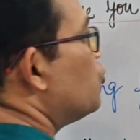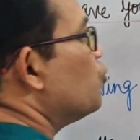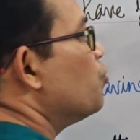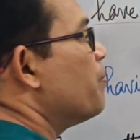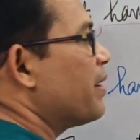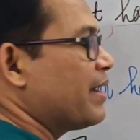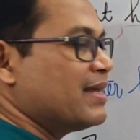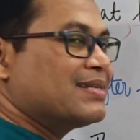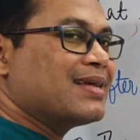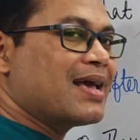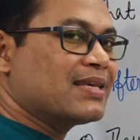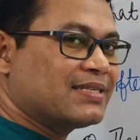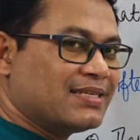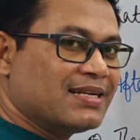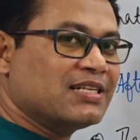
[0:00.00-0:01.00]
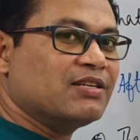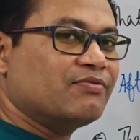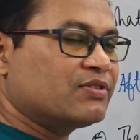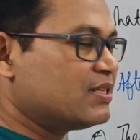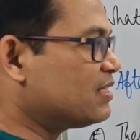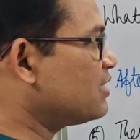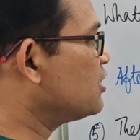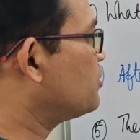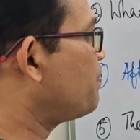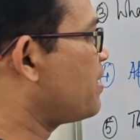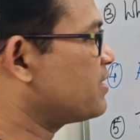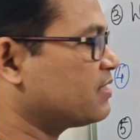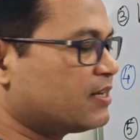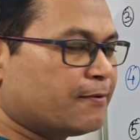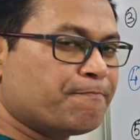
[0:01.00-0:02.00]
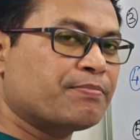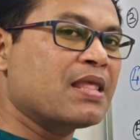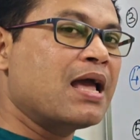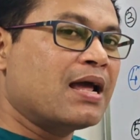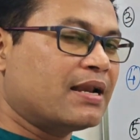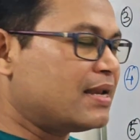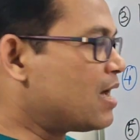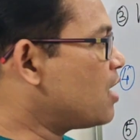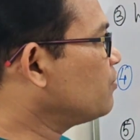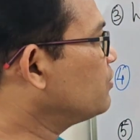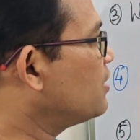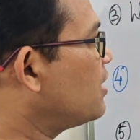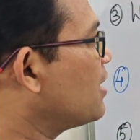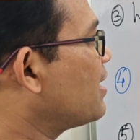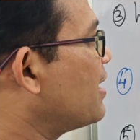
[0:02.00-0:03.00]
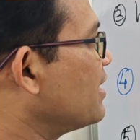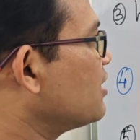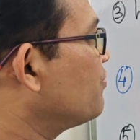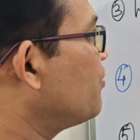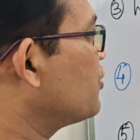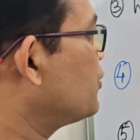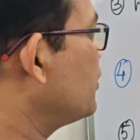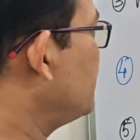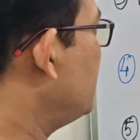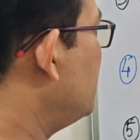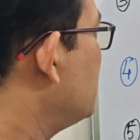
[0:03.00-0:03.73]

to make it assertive sentence pattern. Now the correct version